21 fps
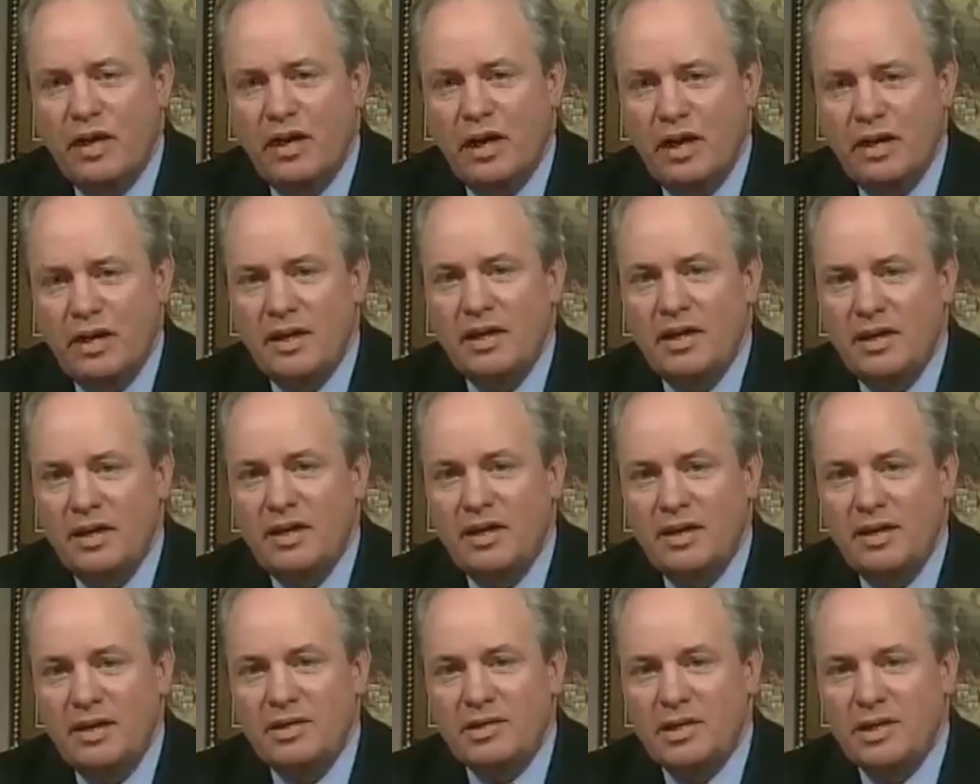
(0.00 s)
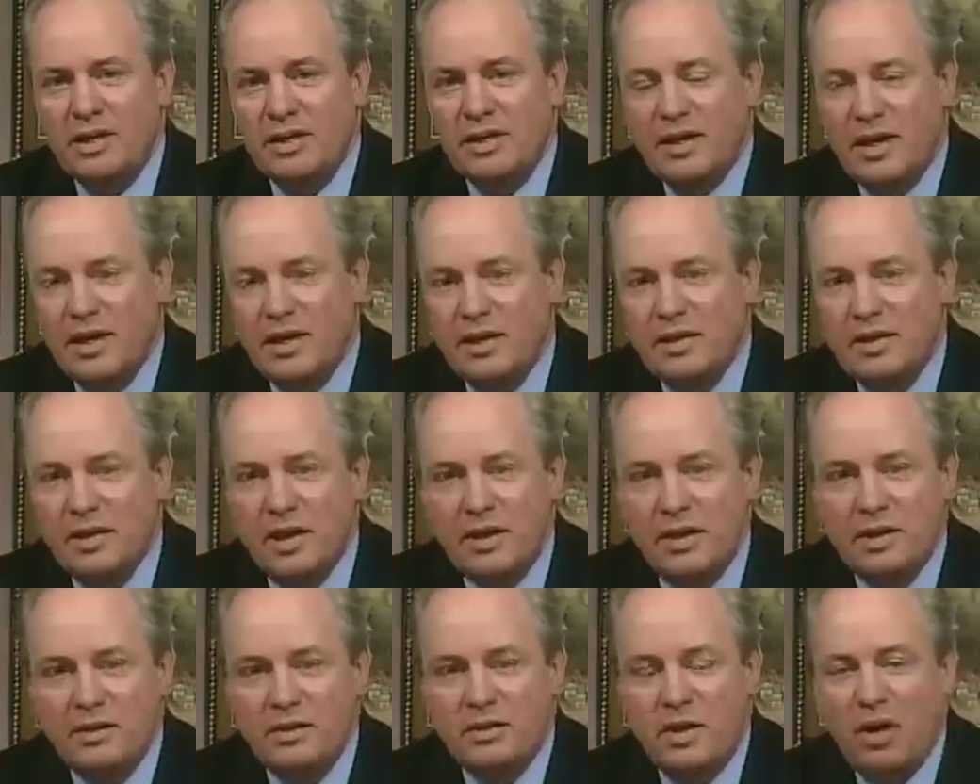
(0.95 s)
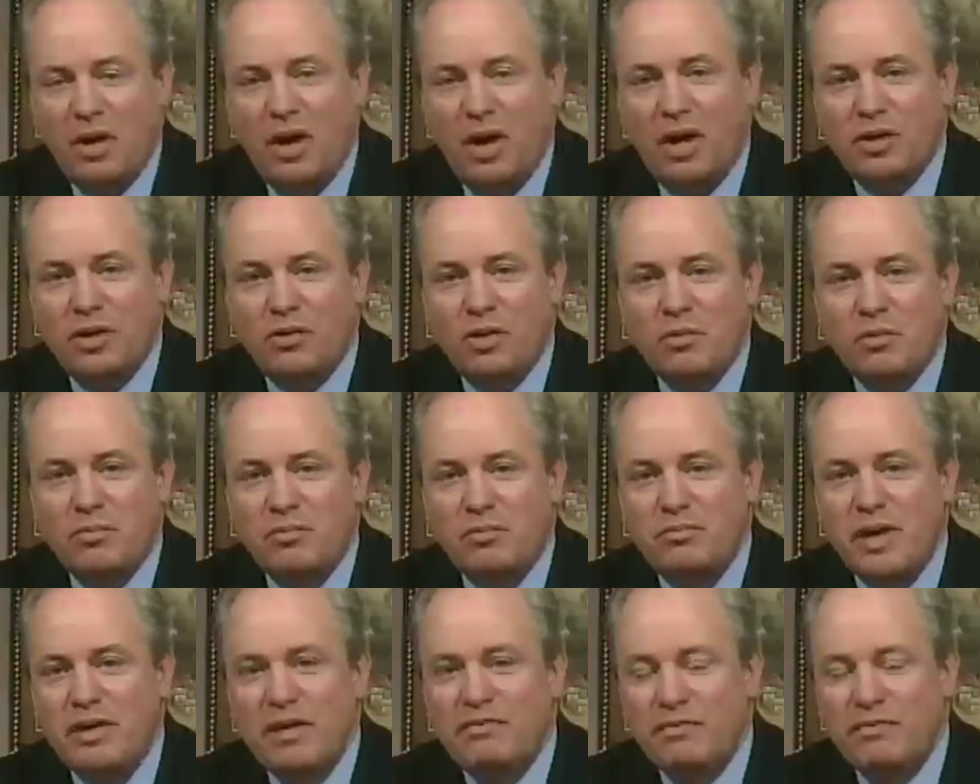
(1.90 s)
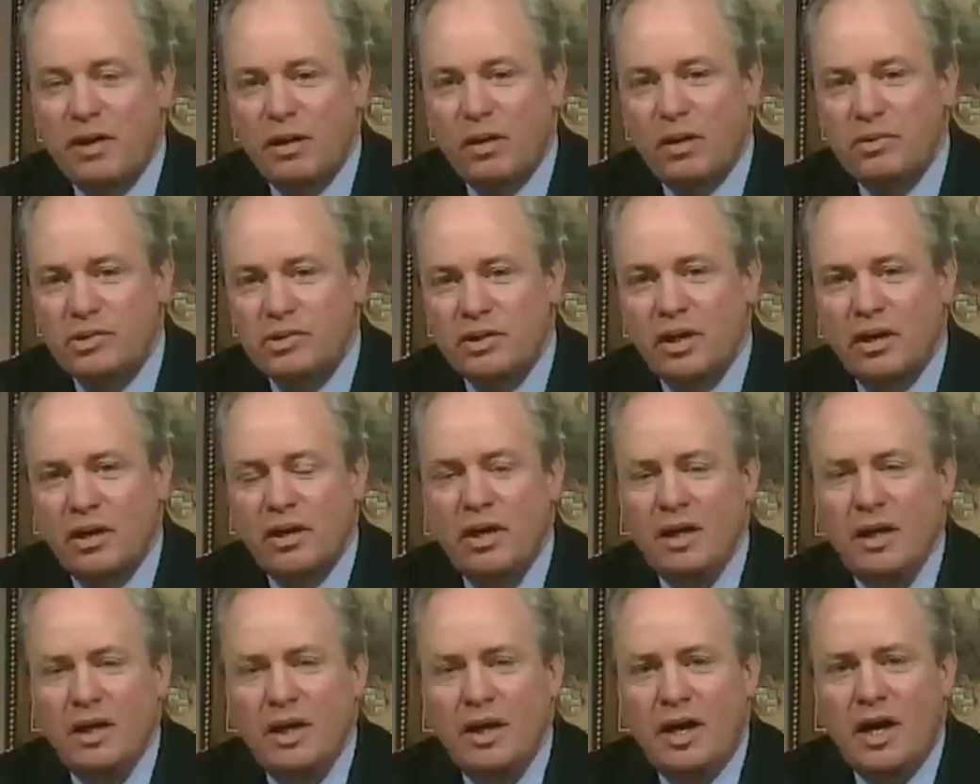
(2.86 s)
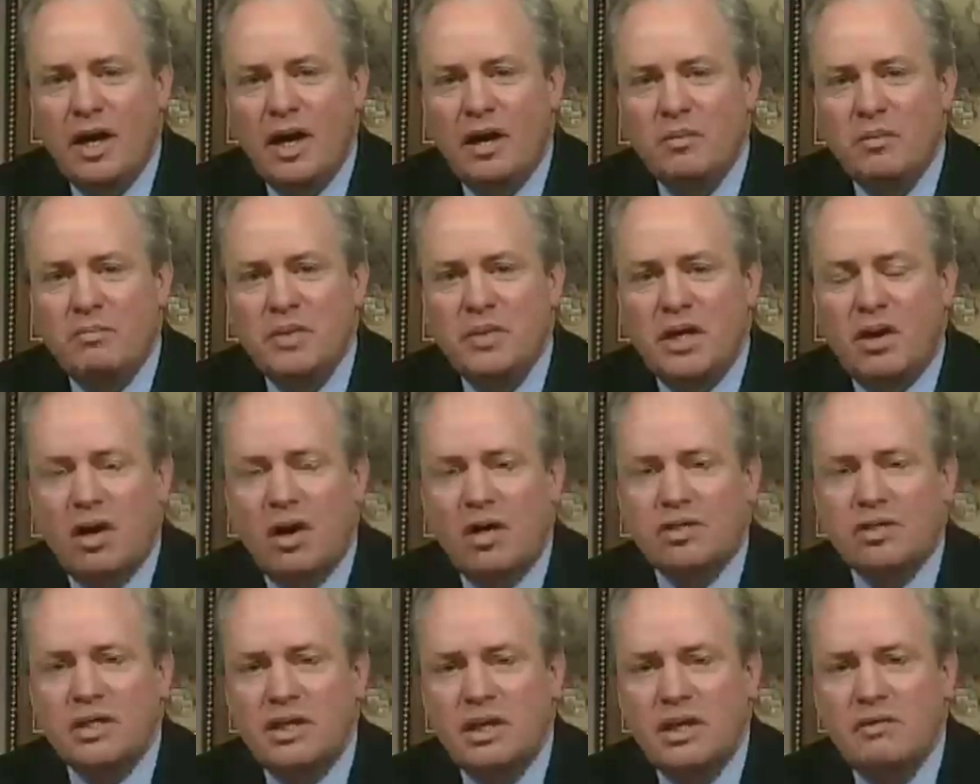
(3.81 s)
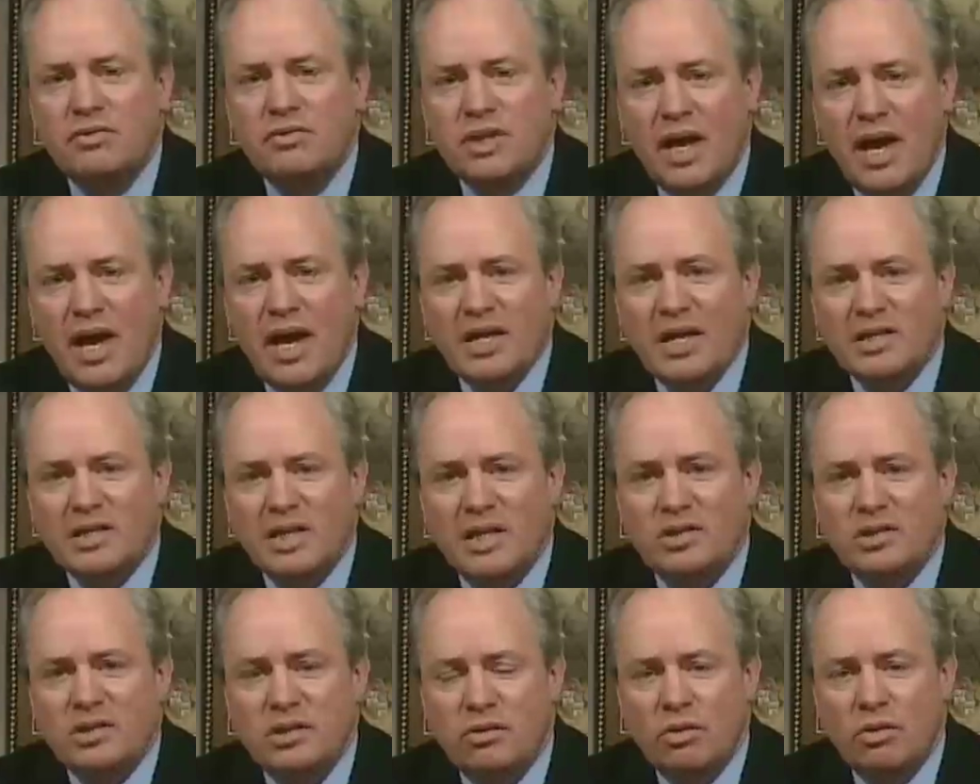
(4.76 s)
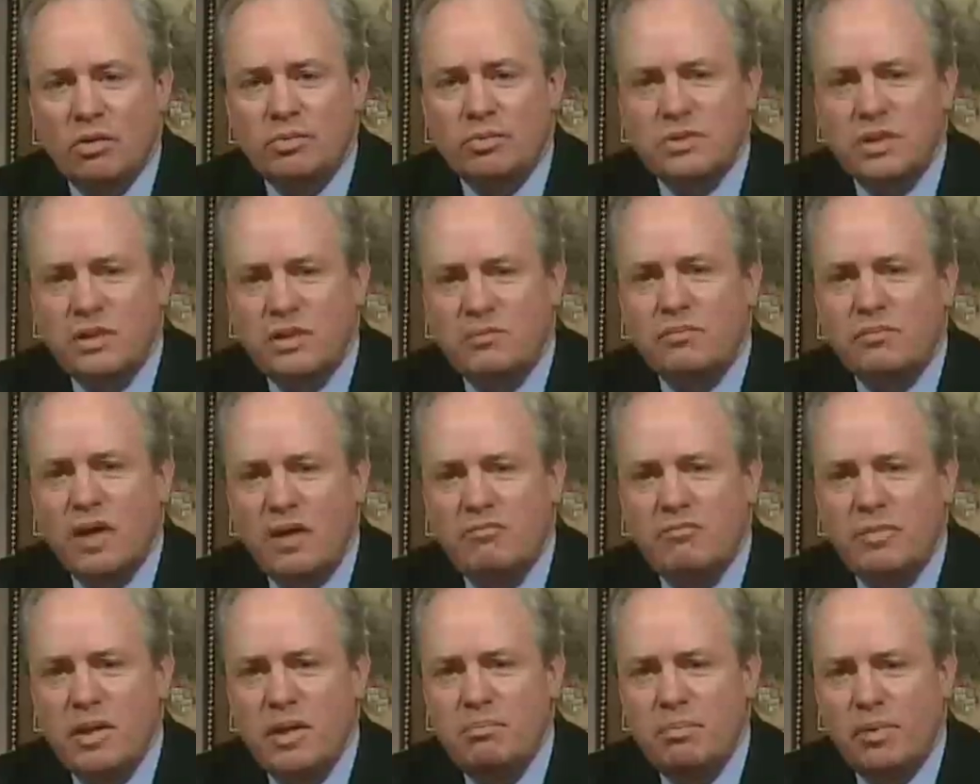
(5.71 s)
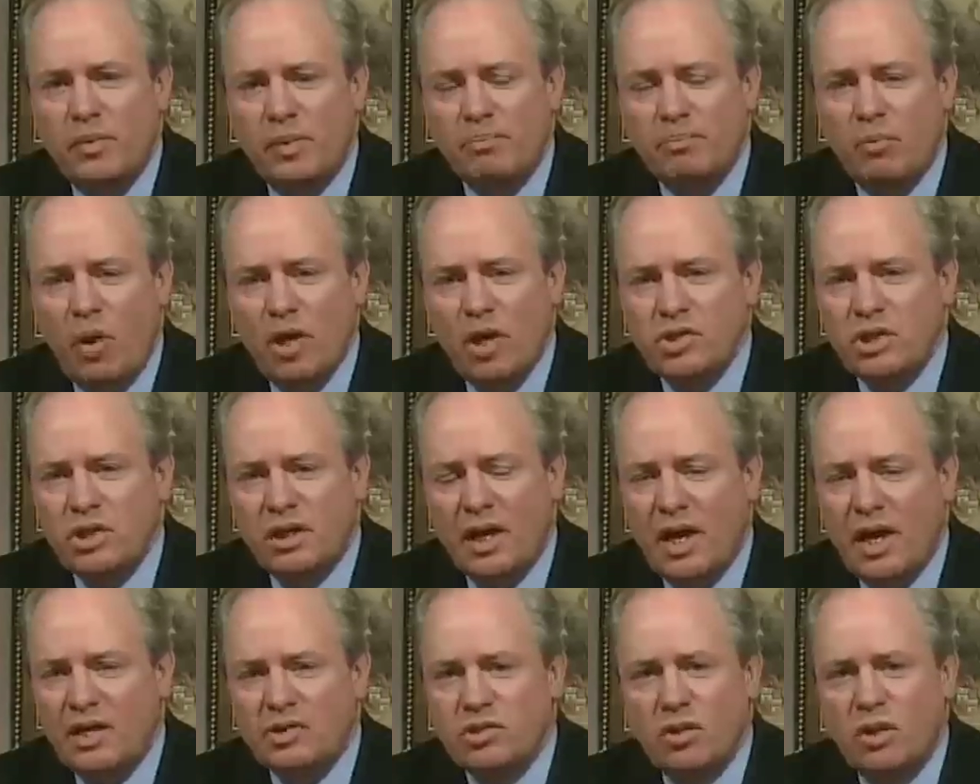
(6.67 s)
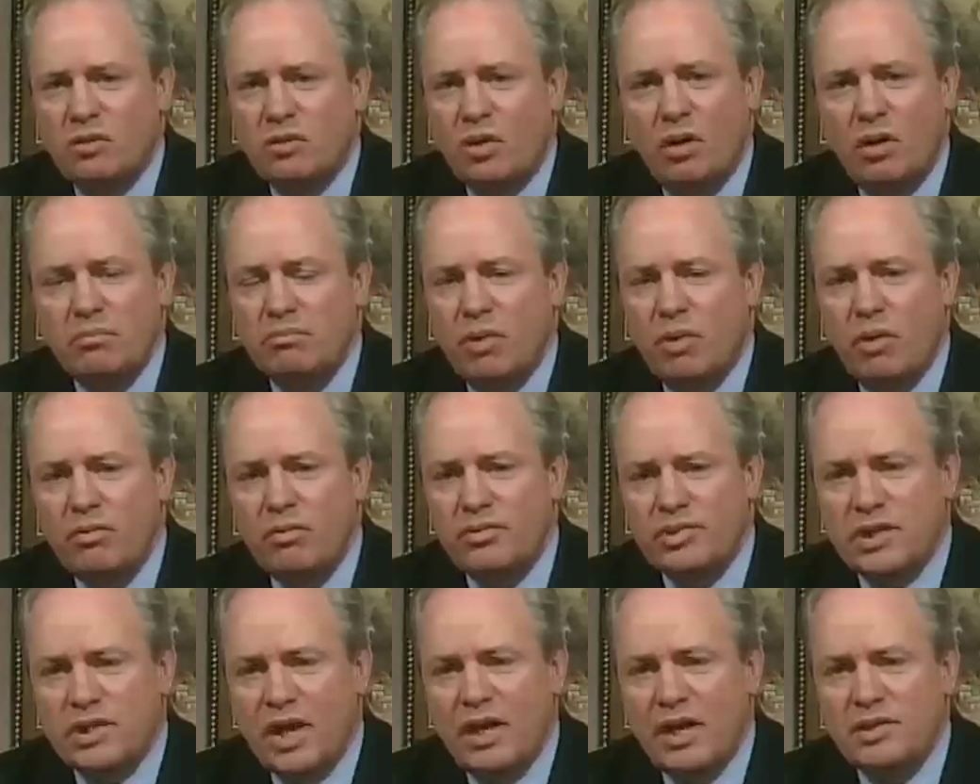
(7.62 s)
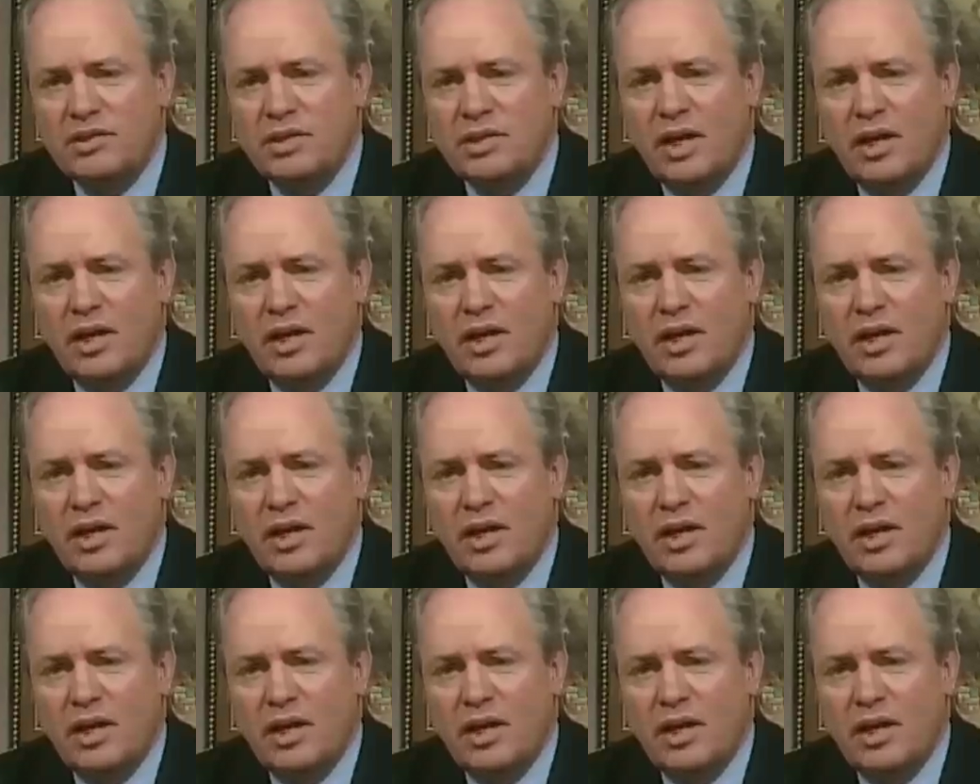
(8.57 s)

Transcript: Uh, it, it is a, a, a, odd group of bedfellows here uh, because it gives access to groups that have been marginalized on, on both sides.